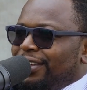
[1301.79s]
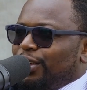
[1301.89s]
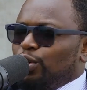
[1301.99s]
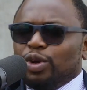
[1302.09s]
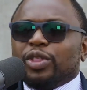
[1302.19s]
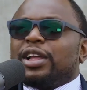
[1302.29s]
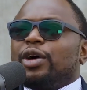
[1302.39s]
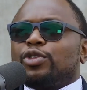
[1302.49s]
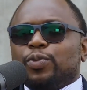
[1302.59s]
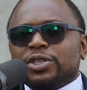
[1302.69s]
No, the
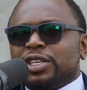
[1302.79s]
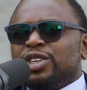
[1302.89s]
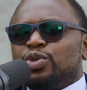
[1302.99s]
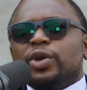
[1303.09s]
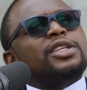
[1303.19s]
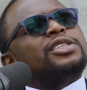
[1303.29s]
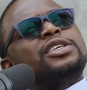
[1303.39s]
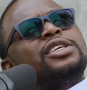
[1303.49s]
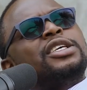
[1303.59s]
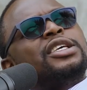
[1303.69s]
car was posted in
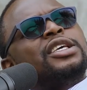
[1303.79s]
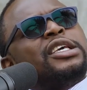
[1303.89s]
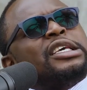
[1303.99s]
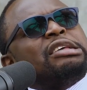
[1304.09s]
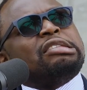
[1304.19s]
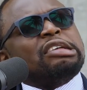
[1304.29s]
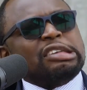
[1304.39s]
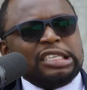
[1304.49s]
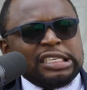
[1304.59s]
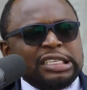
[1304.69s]

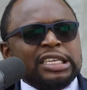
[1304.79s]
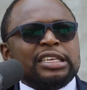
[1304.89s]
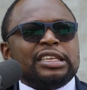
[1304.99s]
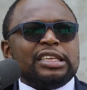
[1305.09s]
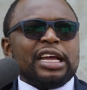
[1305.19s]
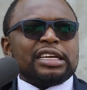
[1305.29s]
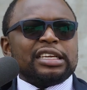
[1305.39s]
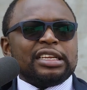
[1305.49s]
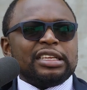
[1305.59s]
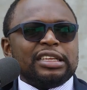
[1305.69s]
2016,
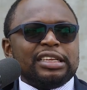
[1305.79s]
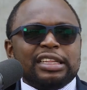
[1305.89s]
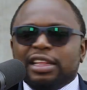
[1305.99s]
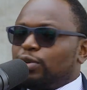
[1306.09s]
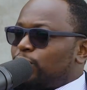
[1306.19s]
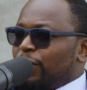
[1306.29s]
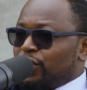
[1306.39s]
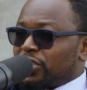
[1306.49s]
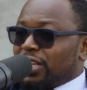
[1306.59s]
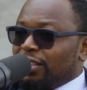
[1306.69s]
actually. That was my
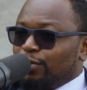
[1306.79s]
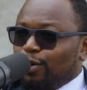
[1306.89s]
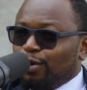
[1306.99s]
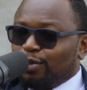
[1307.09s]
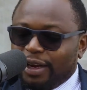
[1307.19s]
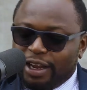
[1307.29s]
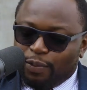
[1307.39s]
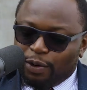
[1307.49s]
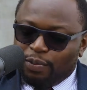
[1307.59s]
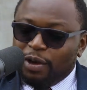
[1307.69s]
first car, the Volvo, and I
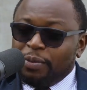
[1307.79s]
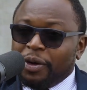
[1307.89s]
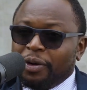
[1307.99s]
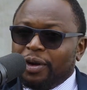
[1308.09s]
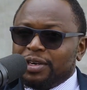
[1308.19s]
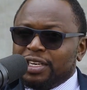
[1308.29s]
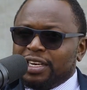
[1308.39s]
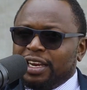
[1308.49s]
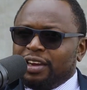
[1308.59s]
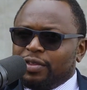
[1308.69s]
put Millimio around
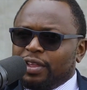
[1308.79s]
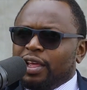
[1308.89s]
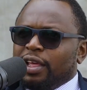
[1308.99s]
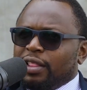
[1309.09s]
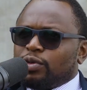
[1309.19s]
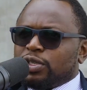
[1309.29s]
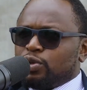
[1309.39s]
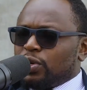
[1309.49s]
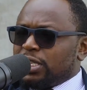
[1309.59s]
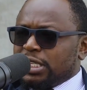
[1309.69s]
it and everything. That was in
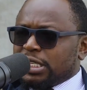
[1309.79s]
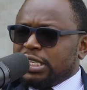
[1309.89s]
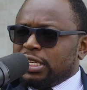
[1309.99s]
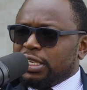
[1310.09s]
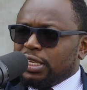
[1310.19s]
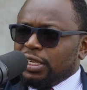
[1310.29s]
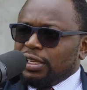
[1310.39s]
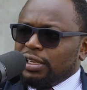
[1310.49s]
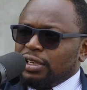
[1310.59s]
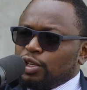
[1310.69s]
2016.
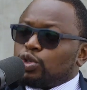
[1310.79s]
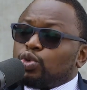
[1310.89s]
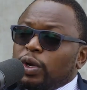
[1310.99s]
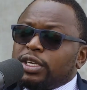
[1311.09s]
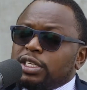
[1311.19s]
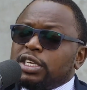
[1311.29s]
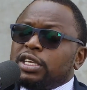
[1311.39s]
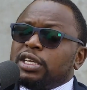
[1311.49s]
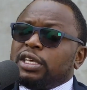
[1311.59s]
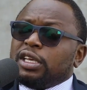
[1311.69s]
So
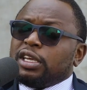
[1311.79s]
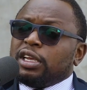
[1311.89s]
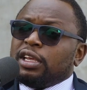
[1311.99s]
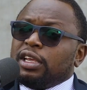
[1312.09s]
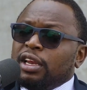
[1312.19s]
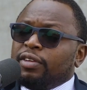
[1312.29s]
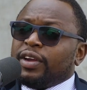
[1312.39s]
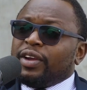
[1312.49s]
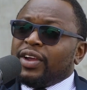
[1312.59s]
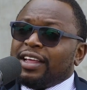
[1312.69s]

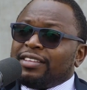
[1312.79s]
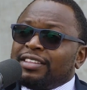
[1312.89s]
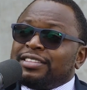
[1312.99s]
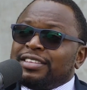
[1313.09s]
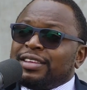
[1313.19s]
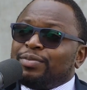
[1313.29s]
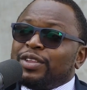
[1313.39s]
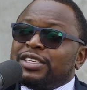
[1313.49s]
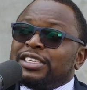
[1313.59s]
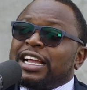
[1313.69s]
2011, I realized that this
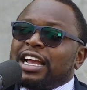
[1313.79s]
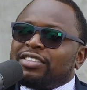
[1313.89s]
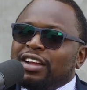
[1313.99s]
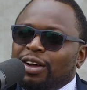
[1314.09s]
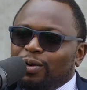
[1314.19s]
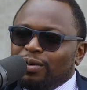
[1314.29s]
is a cash cow.